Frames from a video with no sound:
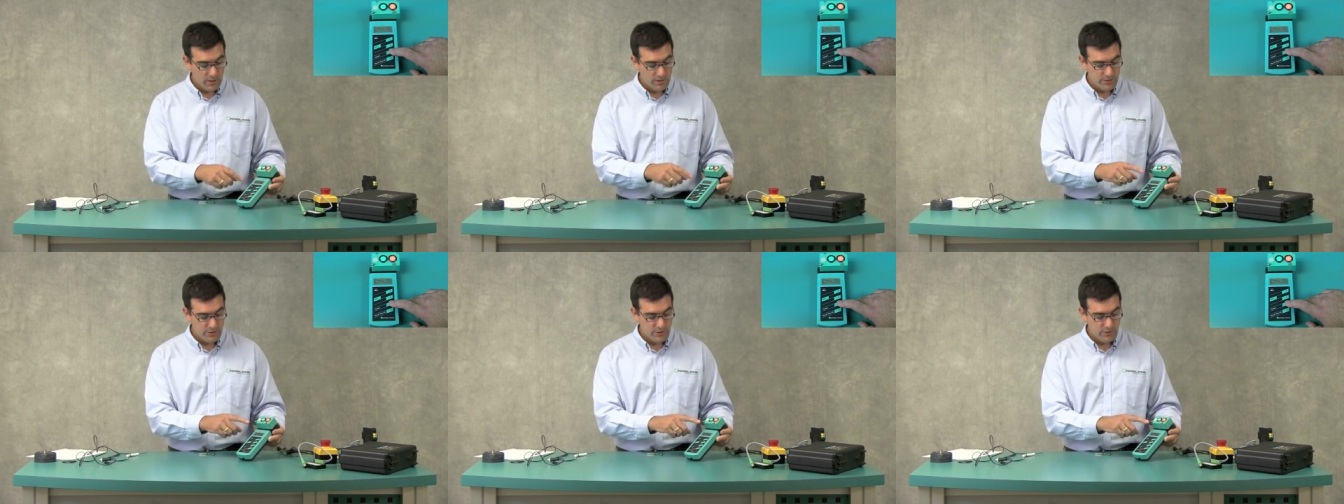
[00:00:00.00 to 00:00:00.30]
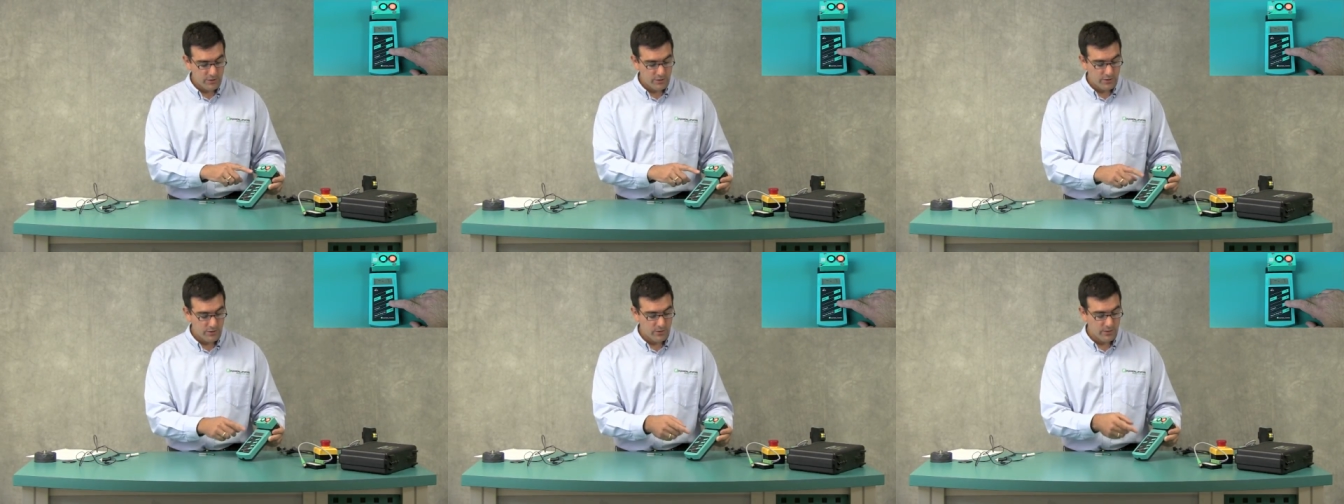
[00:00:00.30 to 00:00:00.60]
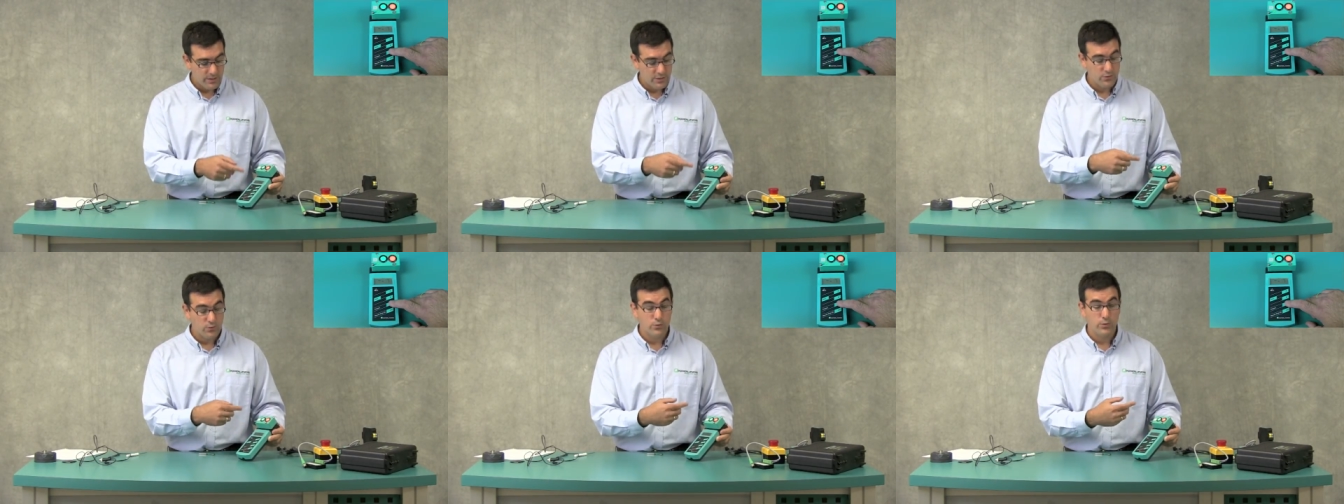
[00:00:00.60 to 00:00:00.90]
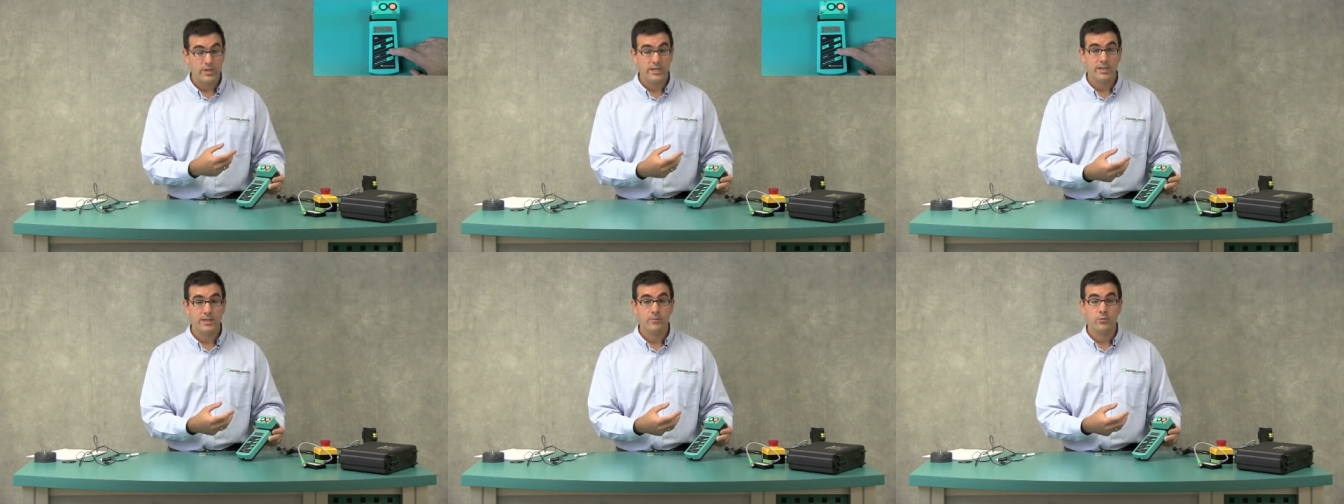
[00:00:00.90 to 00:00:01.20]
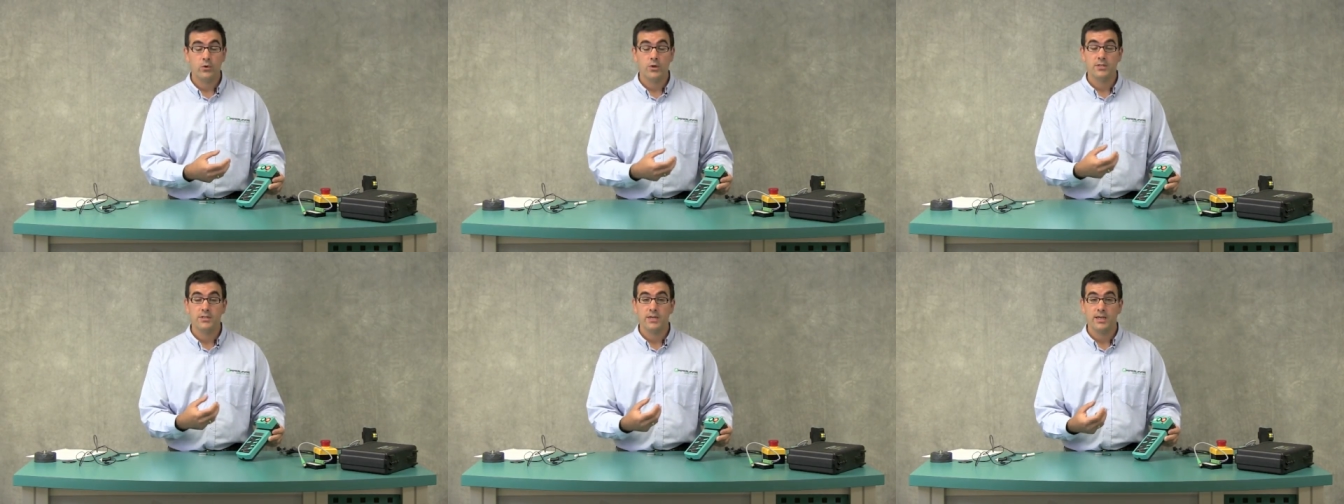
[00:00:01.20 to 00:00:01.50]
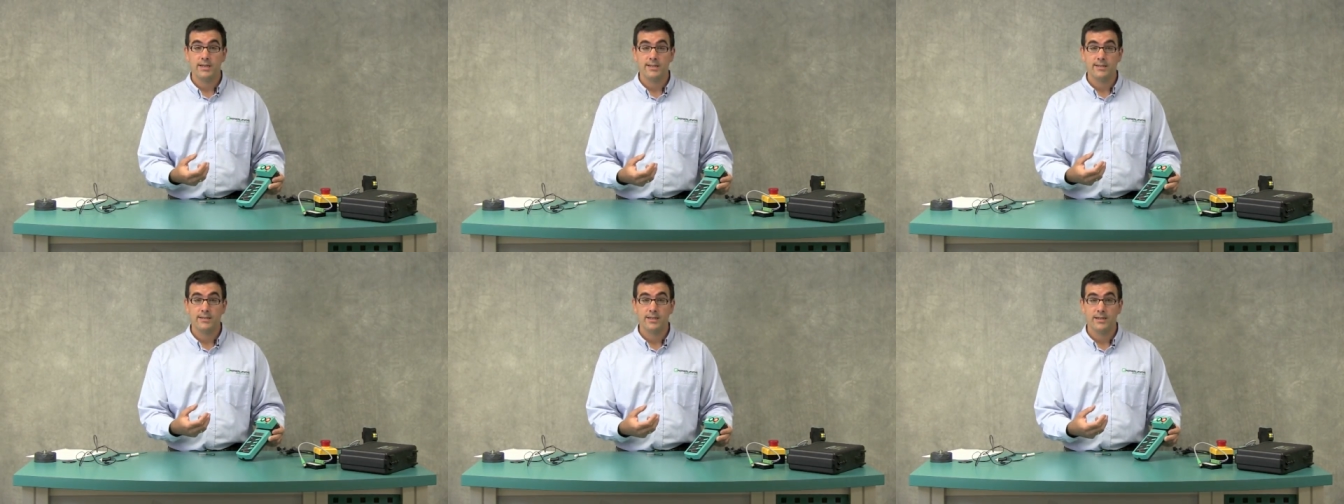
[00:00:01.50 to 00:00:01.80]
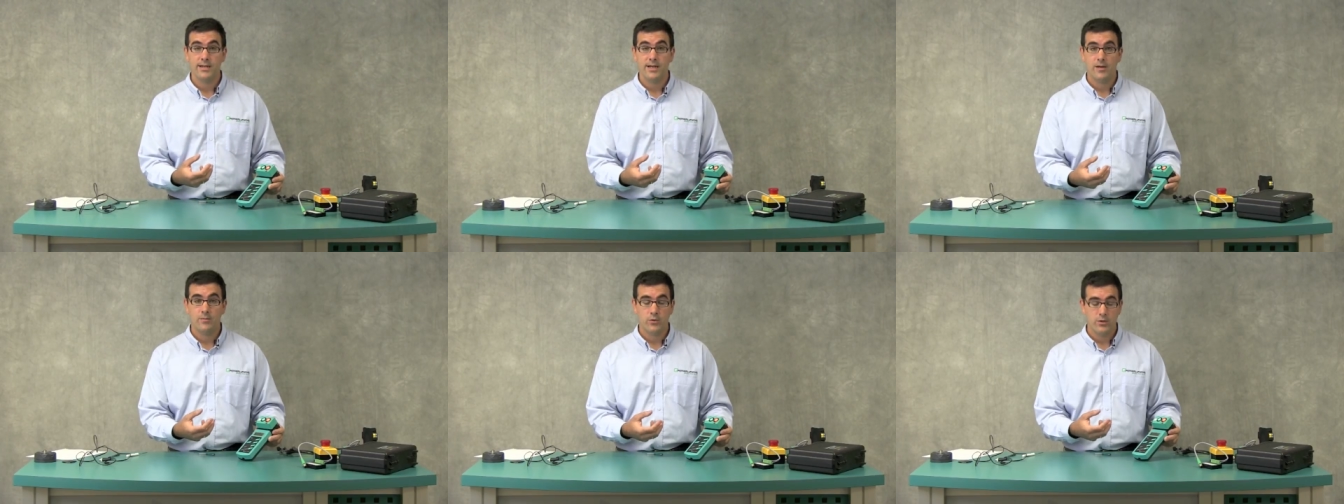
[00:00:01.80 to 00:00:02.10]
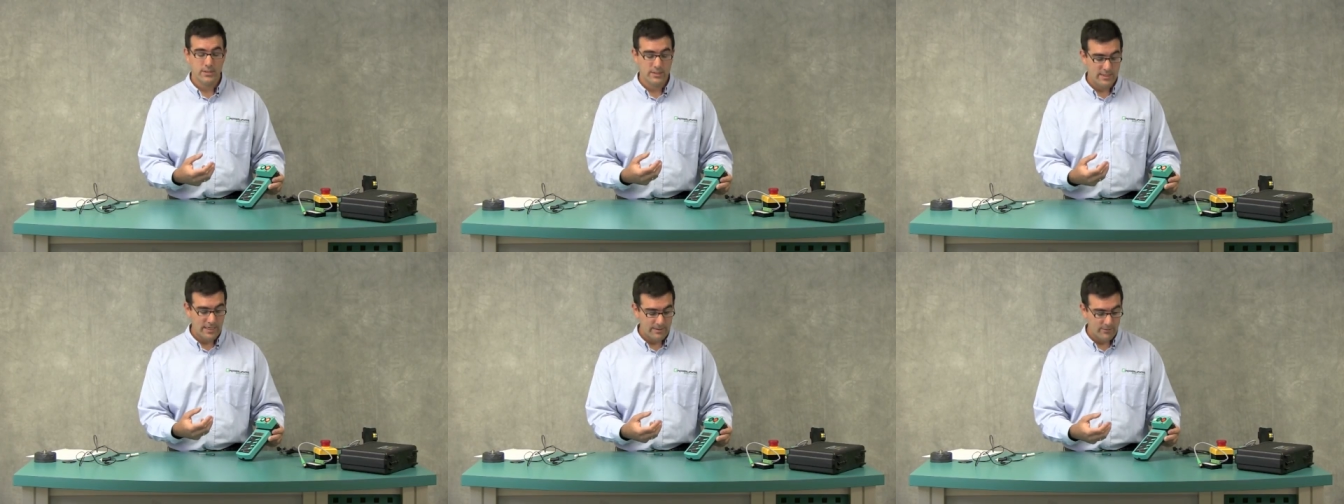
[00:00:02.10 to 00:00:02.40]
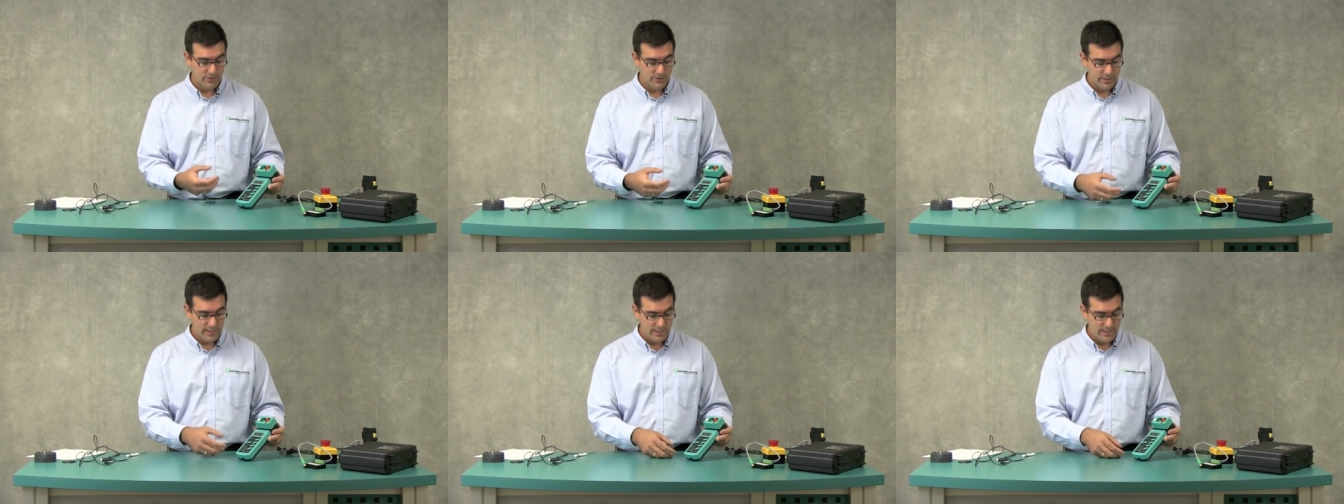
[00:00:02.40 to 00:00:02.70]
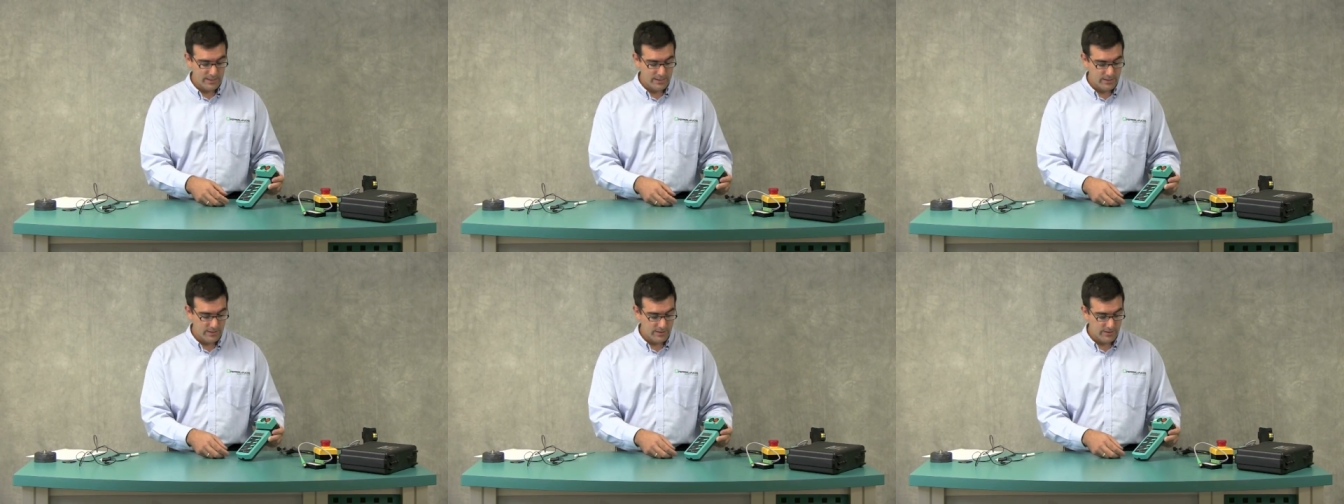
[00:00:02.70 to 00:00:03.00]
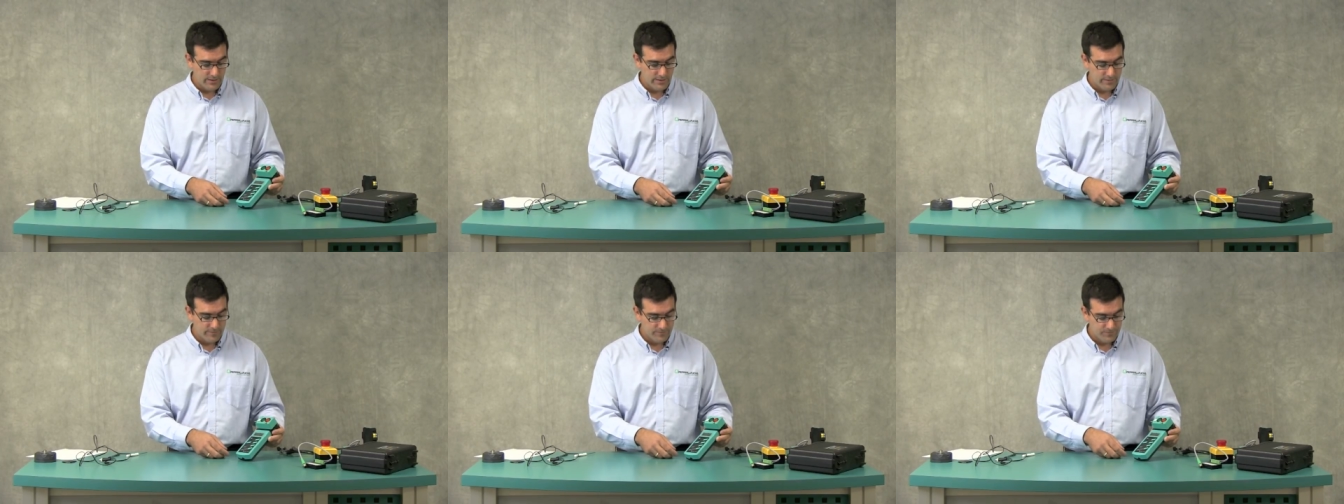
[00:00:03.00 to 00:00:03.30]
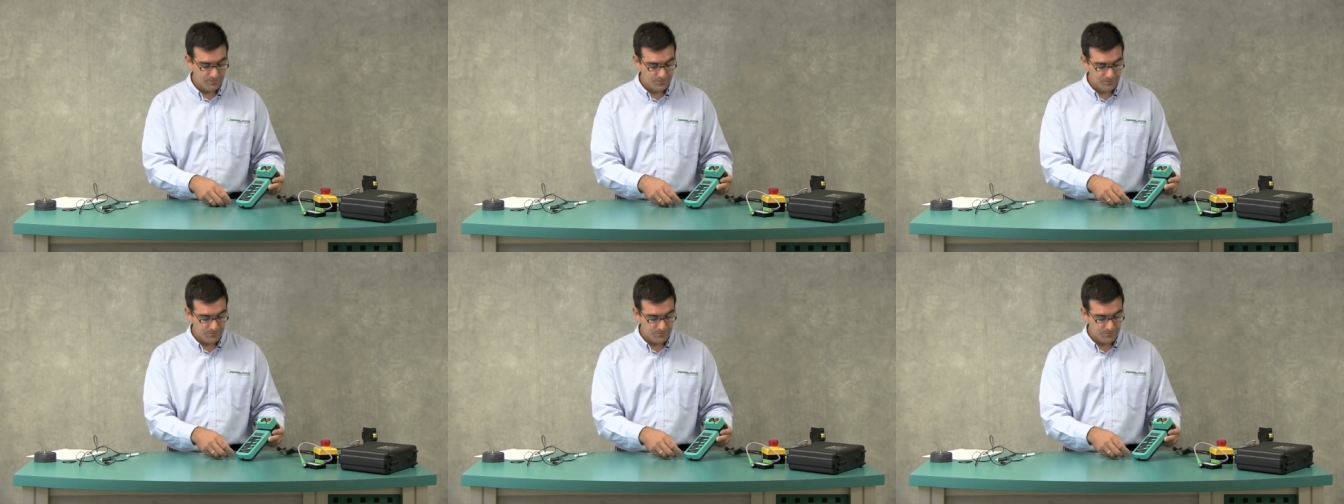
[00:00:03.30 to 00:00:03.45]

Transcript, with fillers: also do is read inputs and set outputs simultaneously.